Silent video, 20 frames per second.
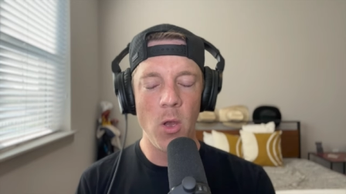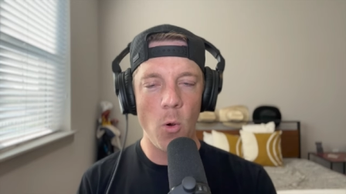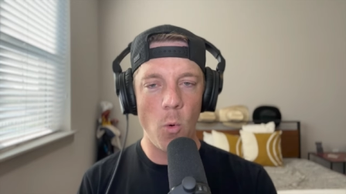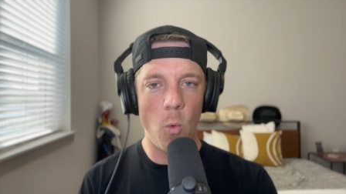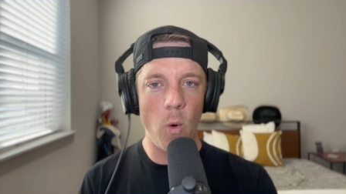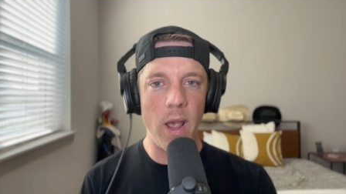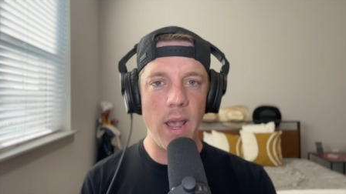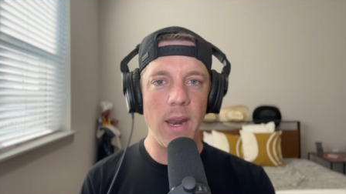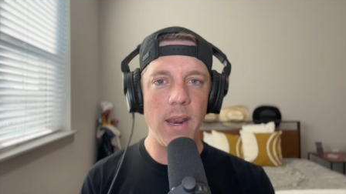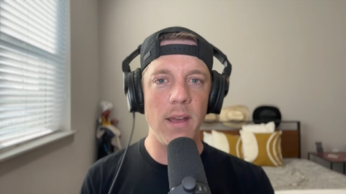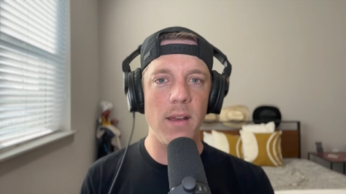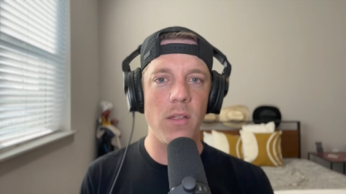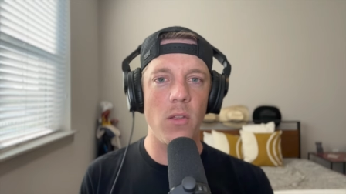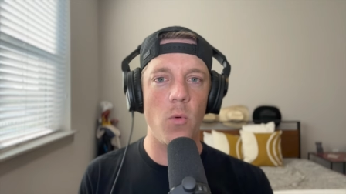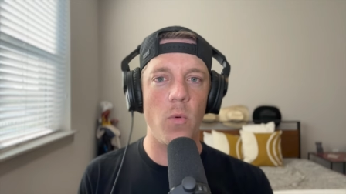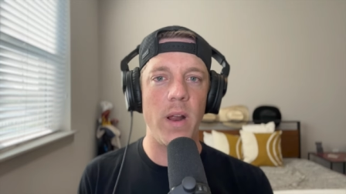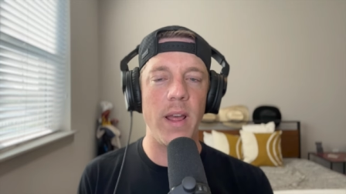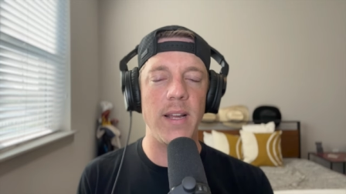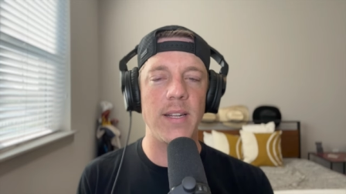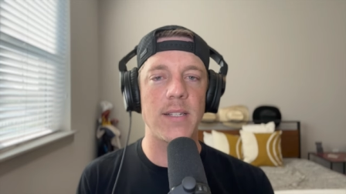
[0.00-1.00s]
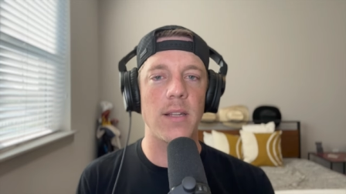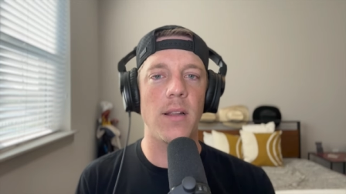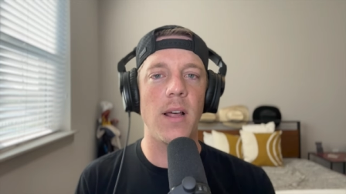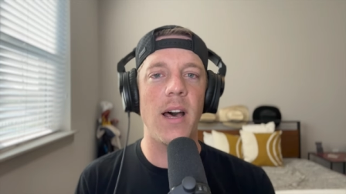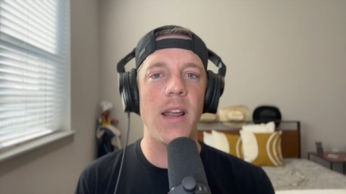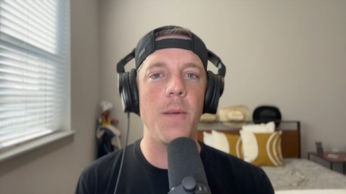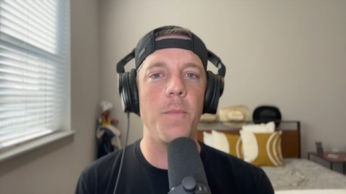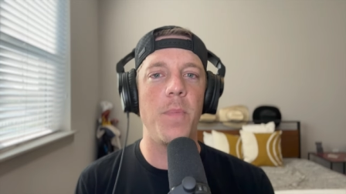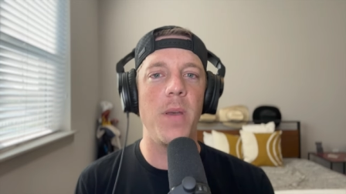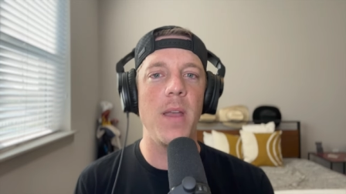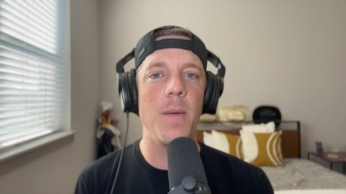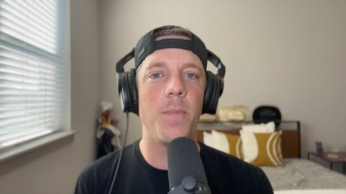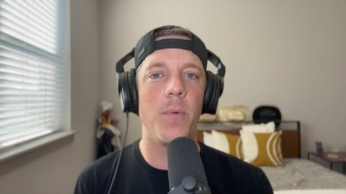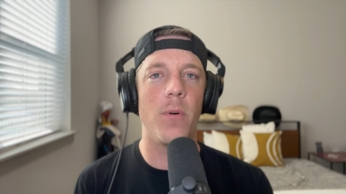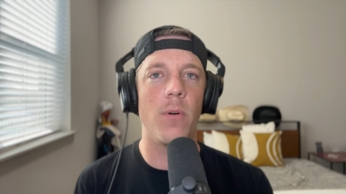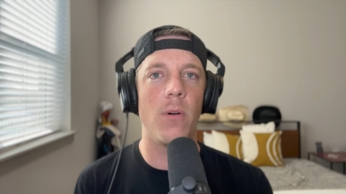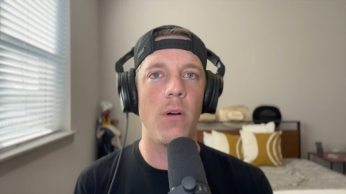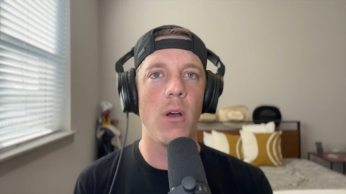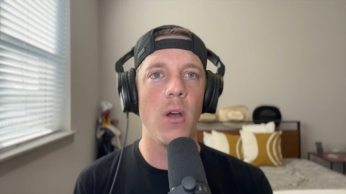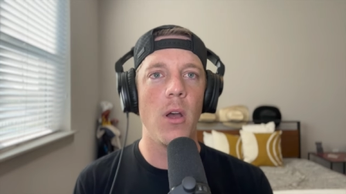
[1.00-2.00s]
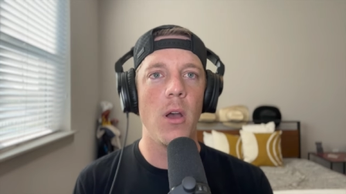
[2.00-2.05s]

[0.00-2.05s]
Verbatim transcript: waiting in the wings, a lot of people